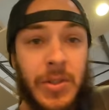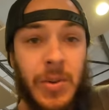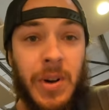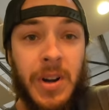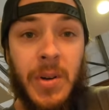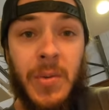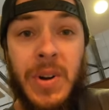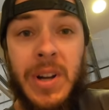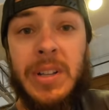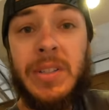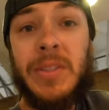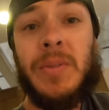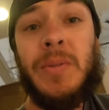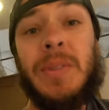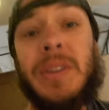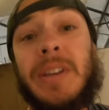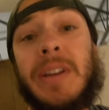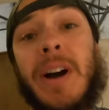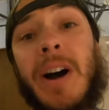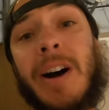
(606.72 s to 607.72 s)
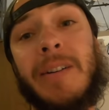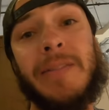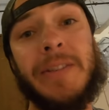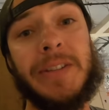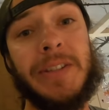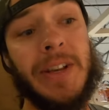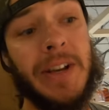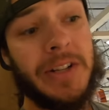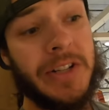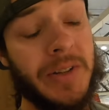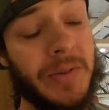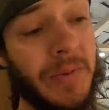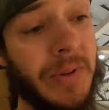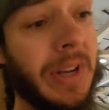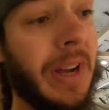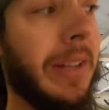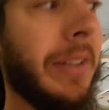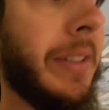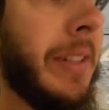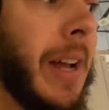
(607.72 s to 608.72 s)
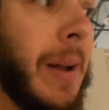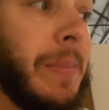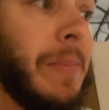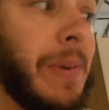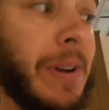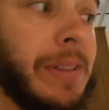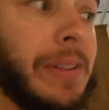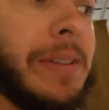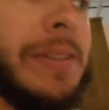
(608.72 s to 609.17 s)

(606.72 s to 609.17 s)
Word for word: So on our way to the office section, we got stopped by